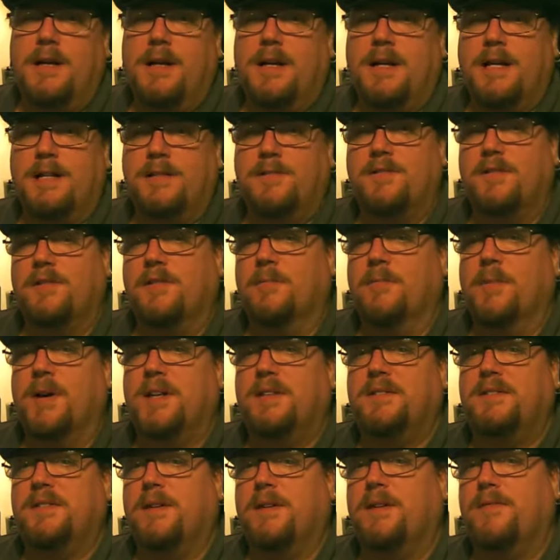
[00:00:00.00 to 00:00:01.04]
consider
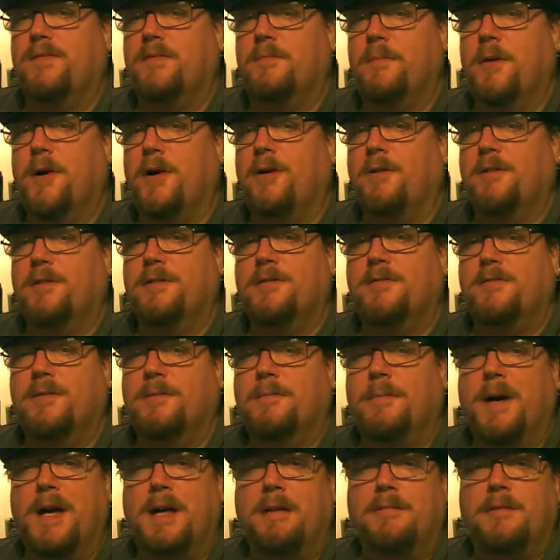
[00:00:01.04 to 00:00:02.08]
myself a part of the
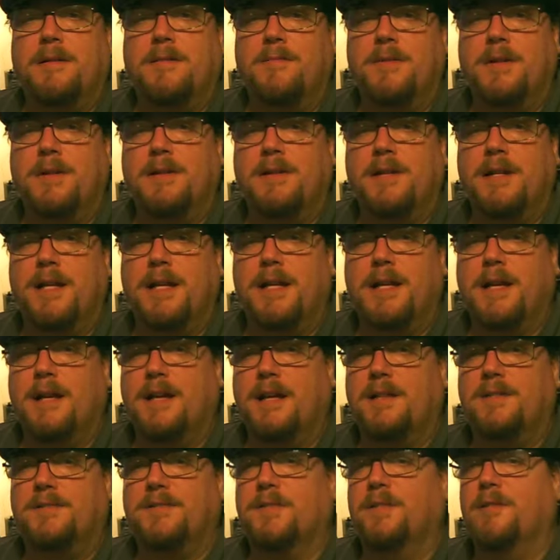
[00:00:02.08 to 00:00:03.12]
pipe community. I
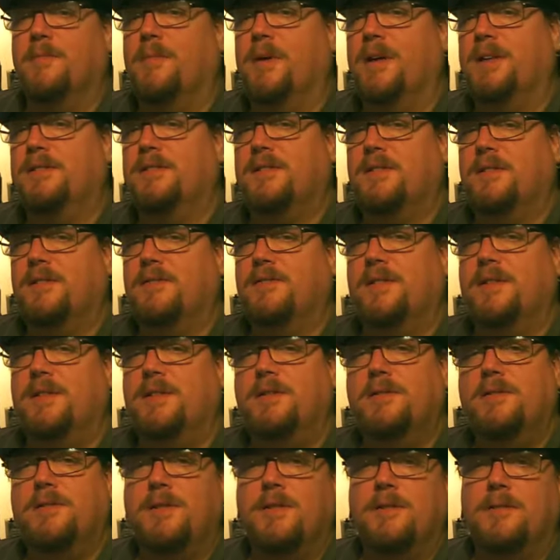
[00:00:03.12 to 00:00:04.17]
consider myself a
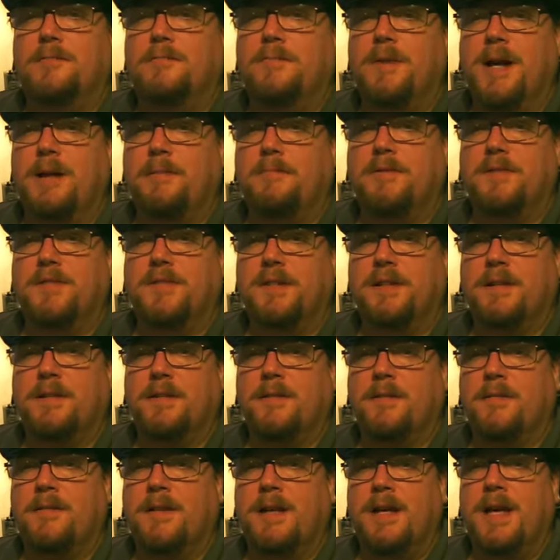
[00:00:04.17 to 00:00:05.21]
YouTube pipe
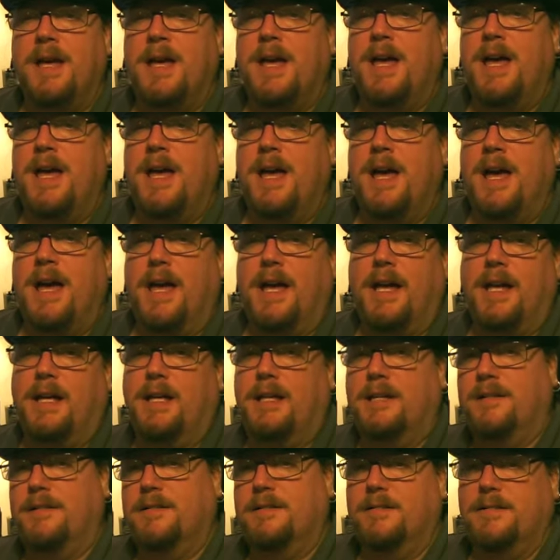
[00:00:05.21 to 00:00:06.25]
presenter.
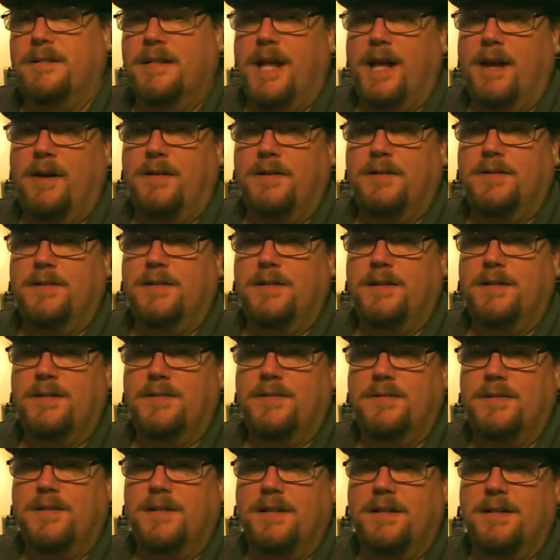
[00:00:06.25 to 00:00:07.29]
And now, as you can
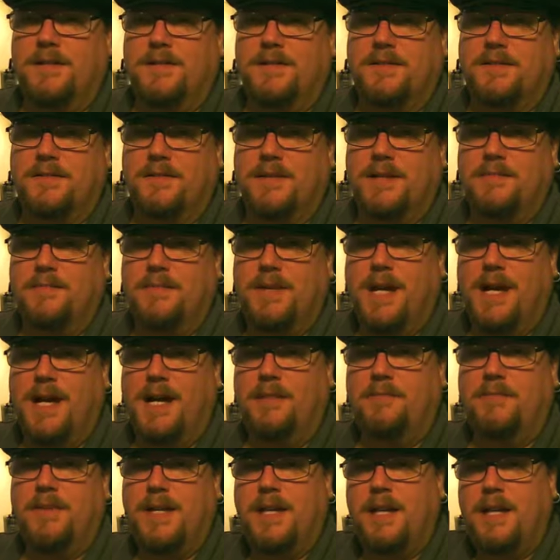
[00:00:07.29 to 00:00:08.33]
see on the screen
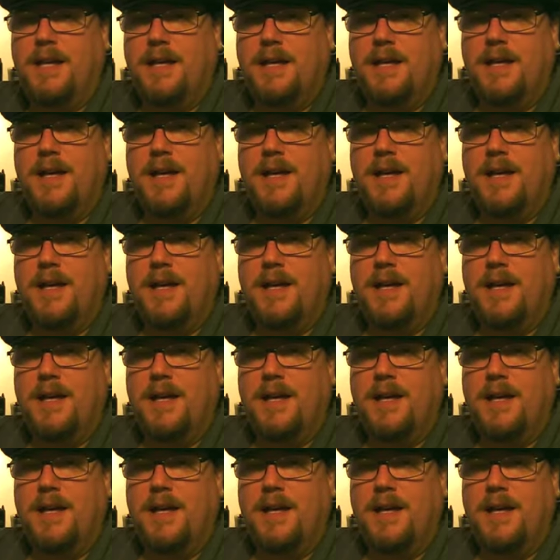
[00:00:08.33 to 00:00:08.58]
behind me,